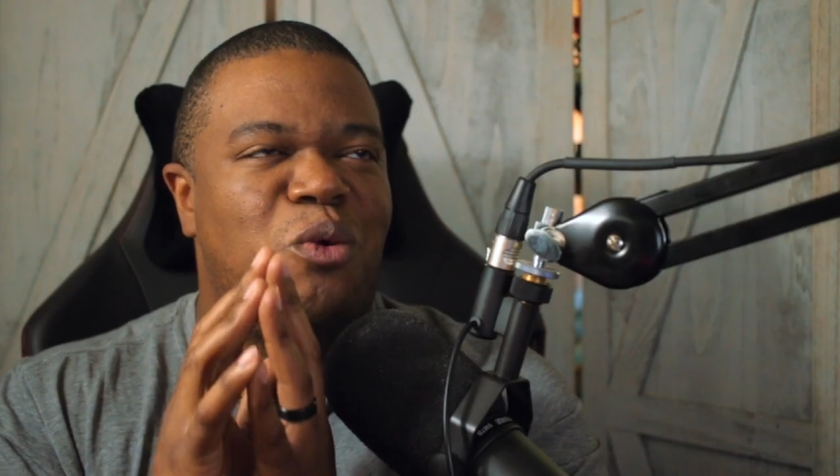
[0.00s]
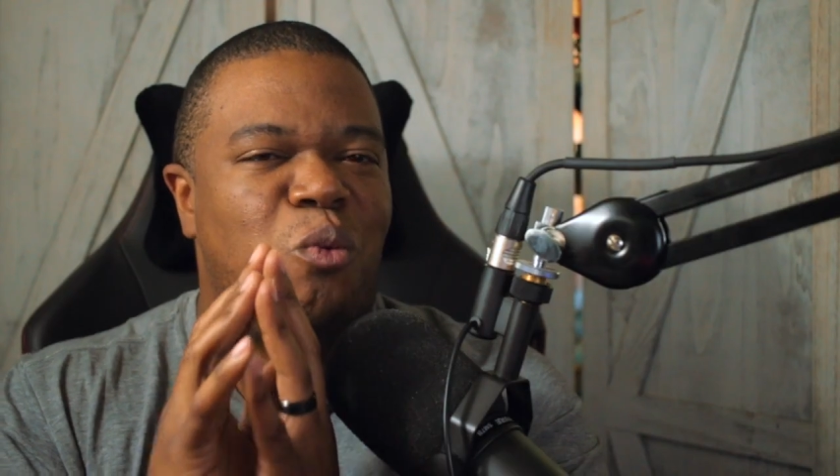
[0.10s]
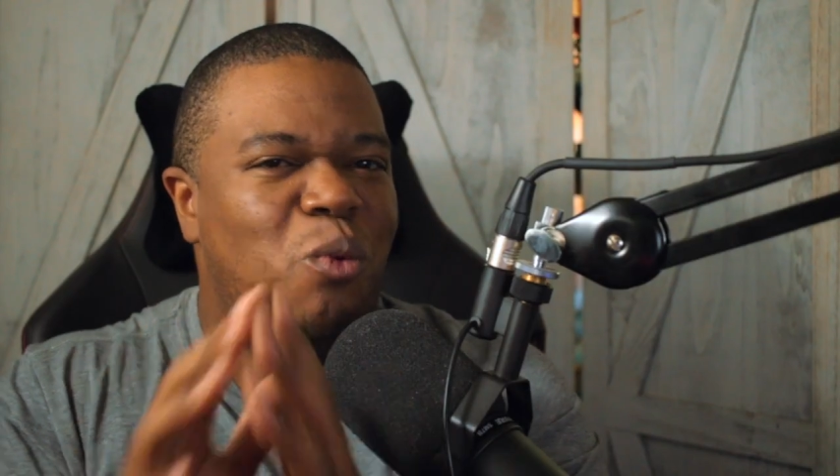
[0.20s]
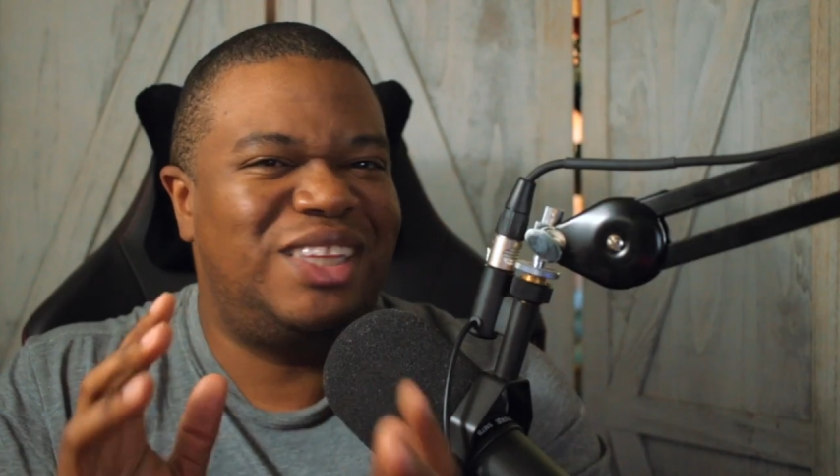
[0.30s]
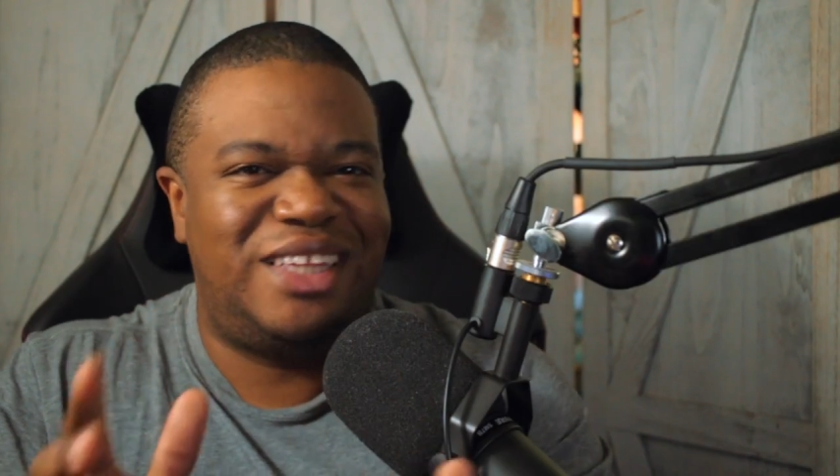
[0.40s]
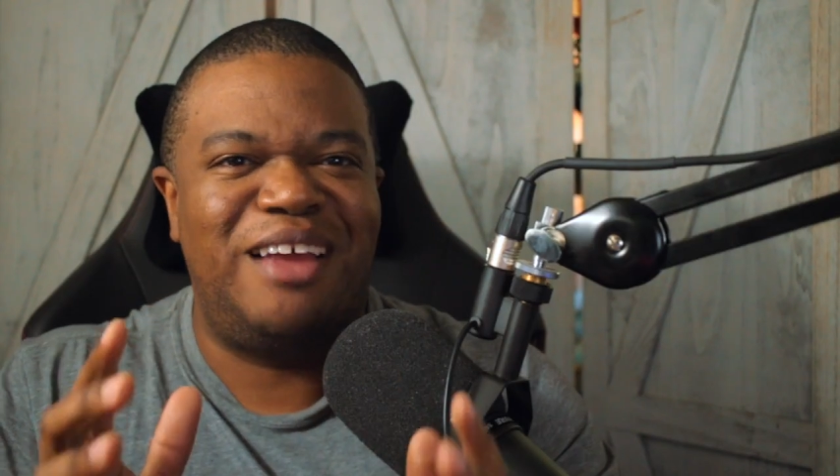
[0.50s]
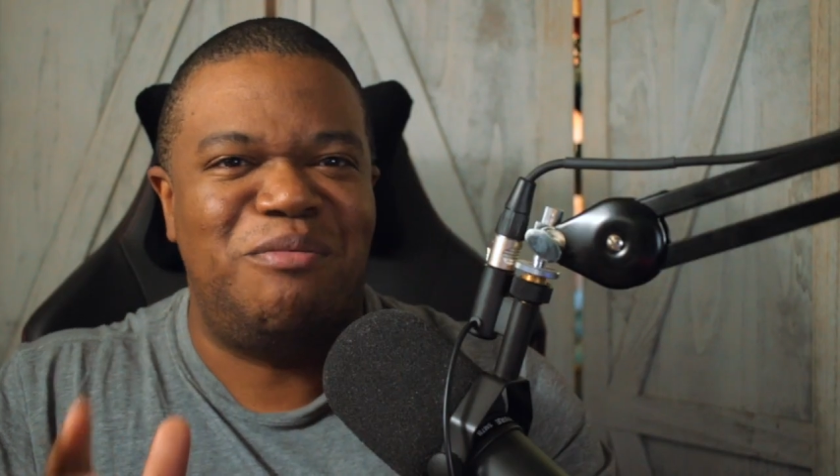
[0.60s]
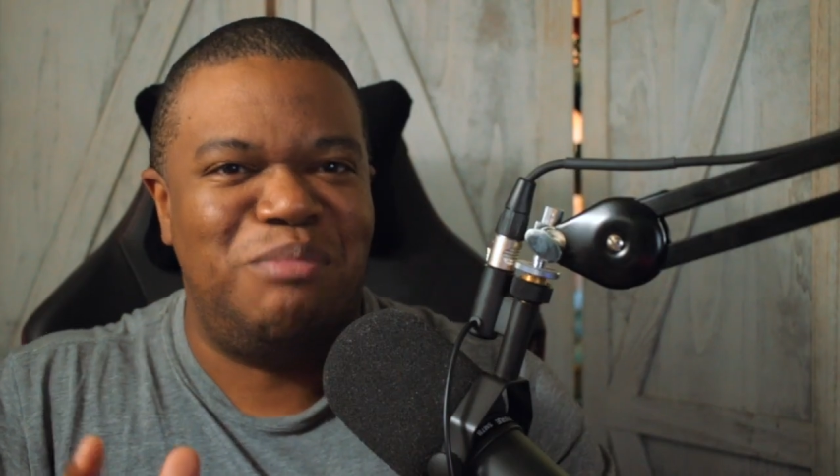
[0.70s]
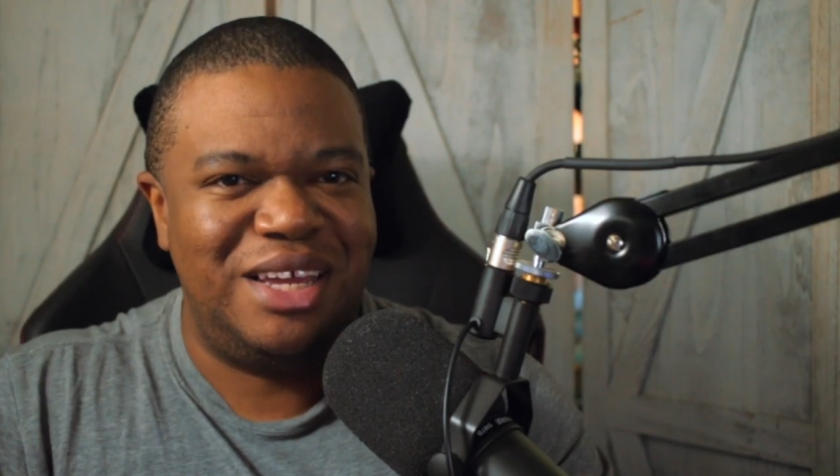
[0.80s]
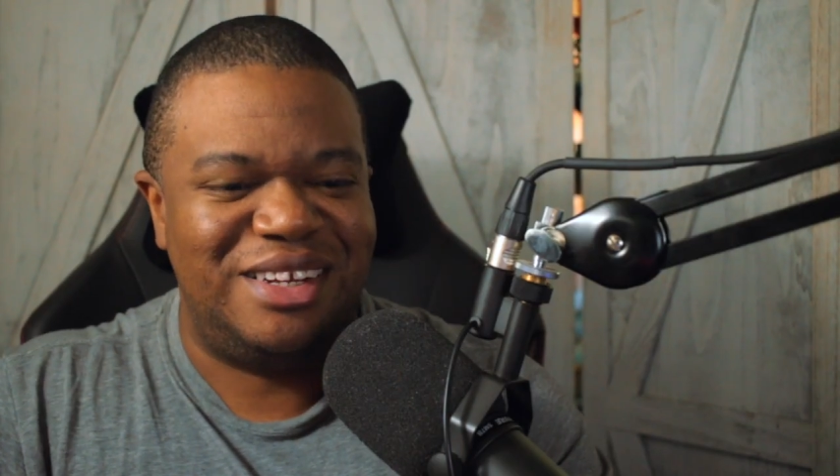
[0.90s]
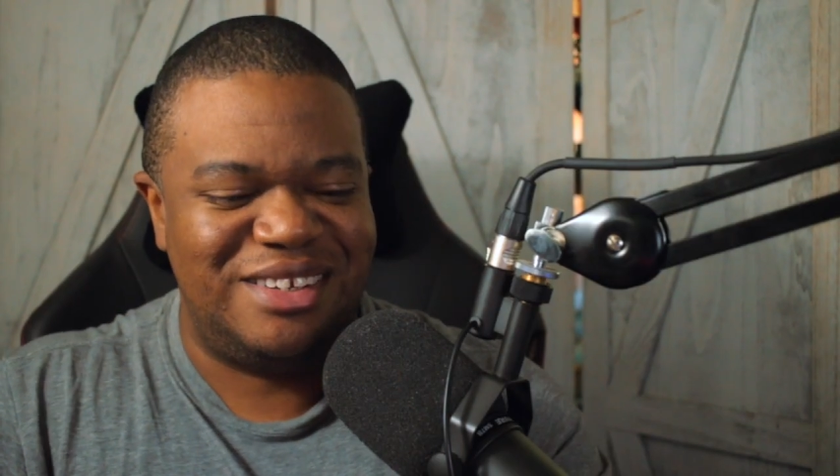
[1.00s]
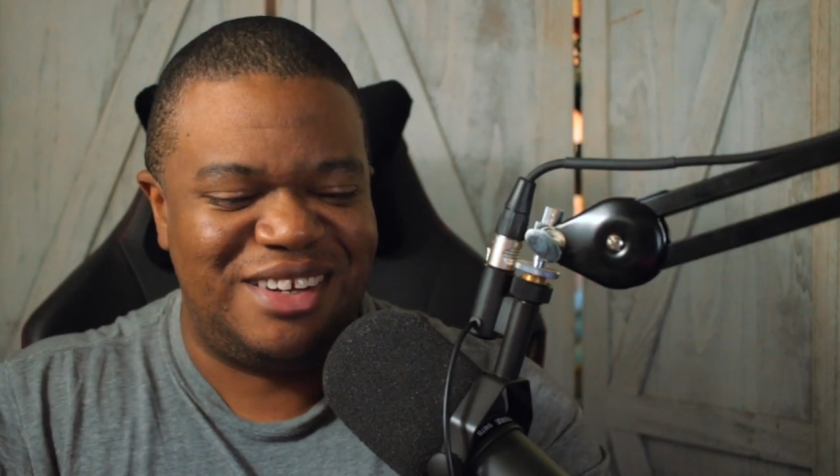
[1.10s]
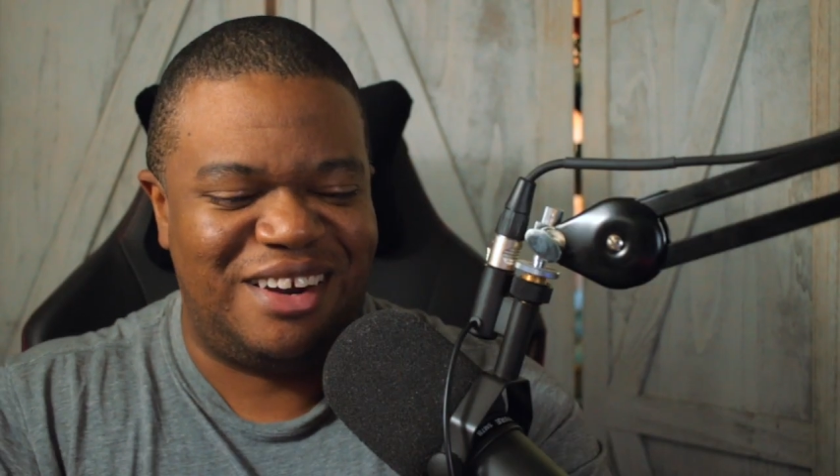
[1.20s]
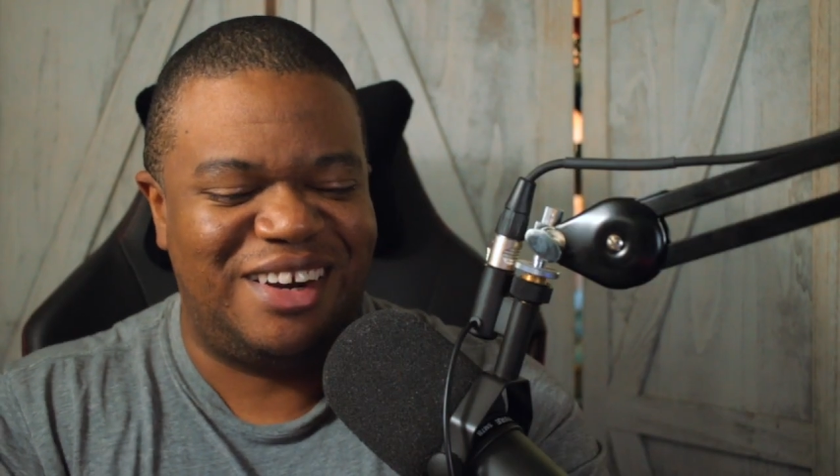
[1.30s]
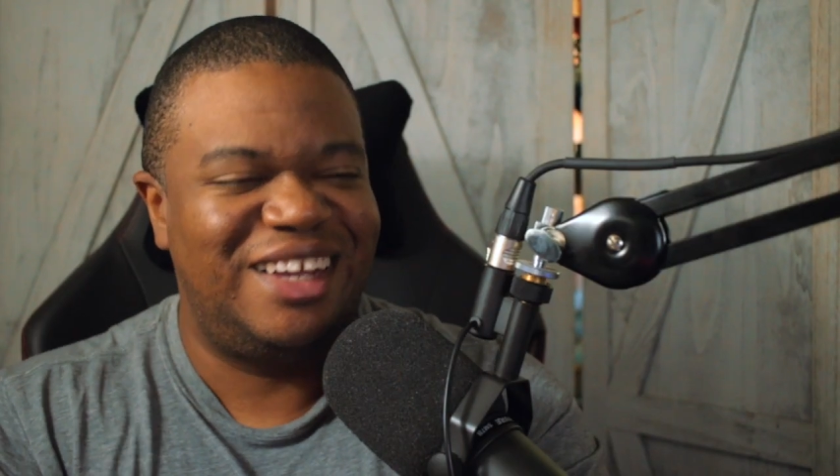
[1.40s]
what that means,
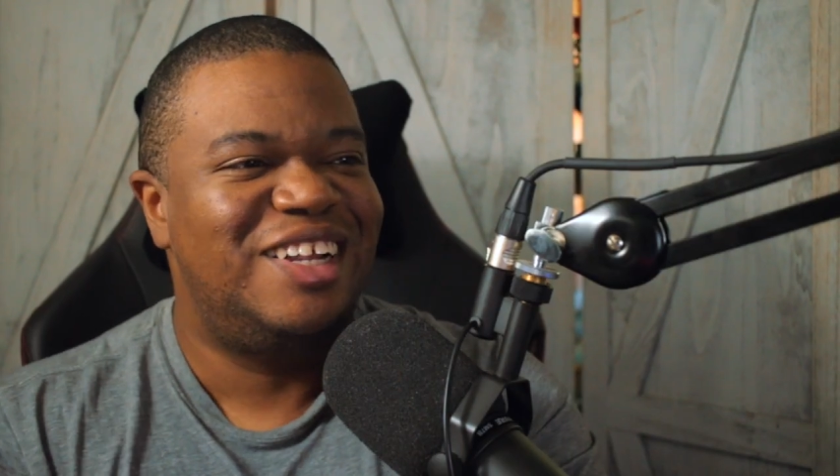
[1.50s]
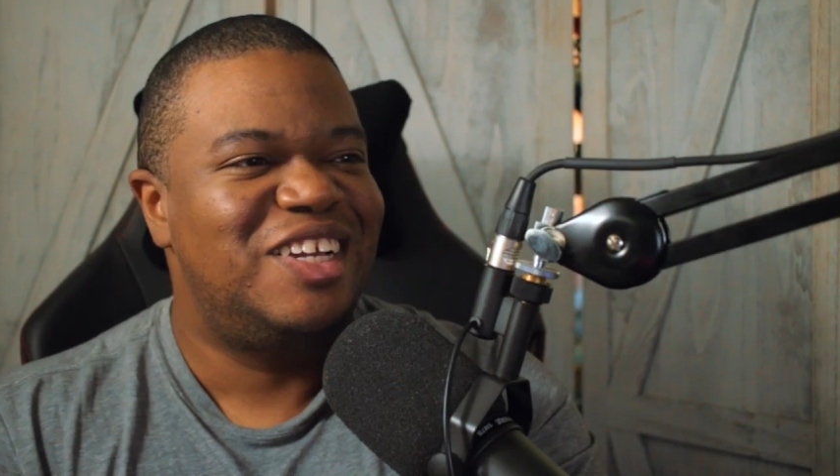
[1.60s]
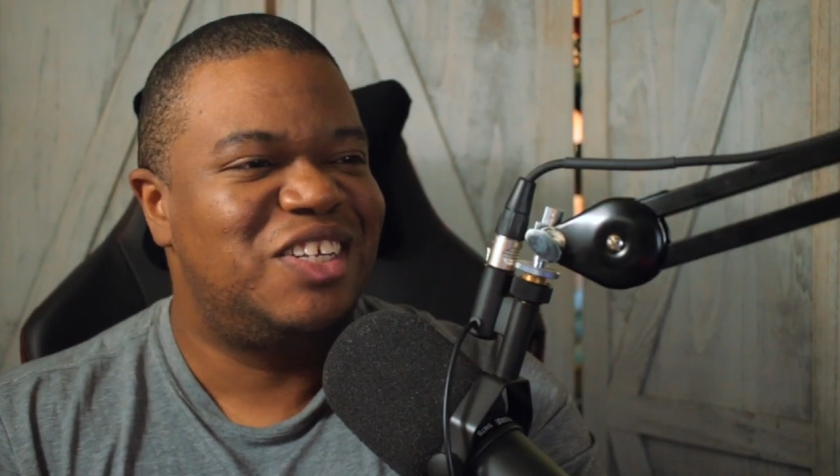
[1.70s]
all right?